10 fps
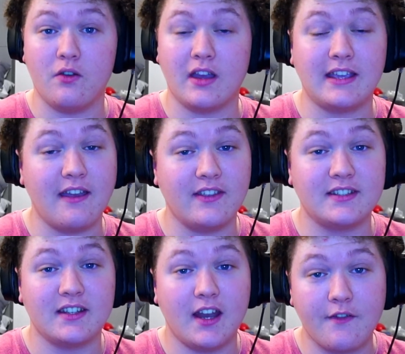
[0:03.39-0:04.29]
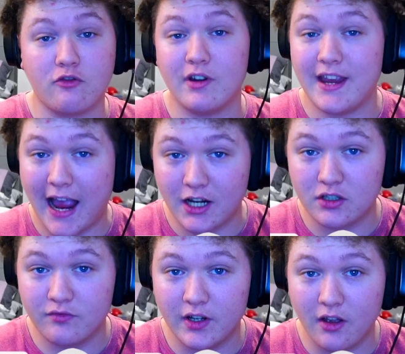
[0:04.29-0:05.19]
Again, this is another
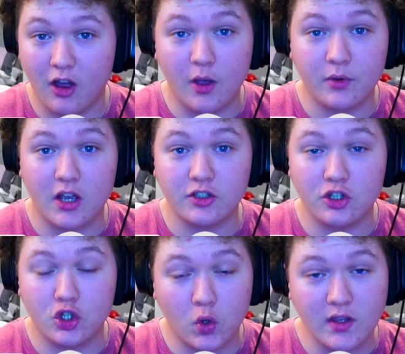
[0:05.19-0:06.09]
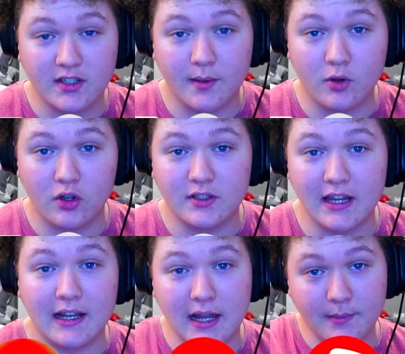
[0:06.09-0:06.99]
reaction video. I hope you guys are enjoying this type of
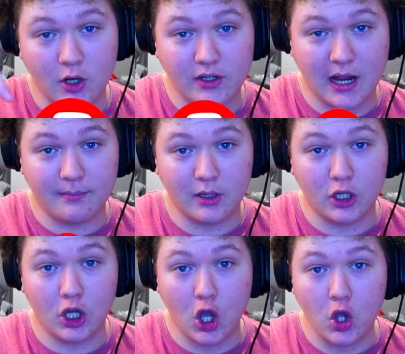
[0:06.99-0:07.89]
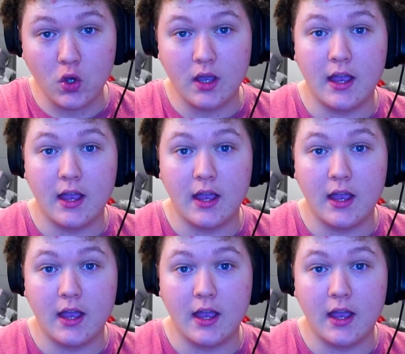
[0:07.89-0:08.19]
content. Let me know down below.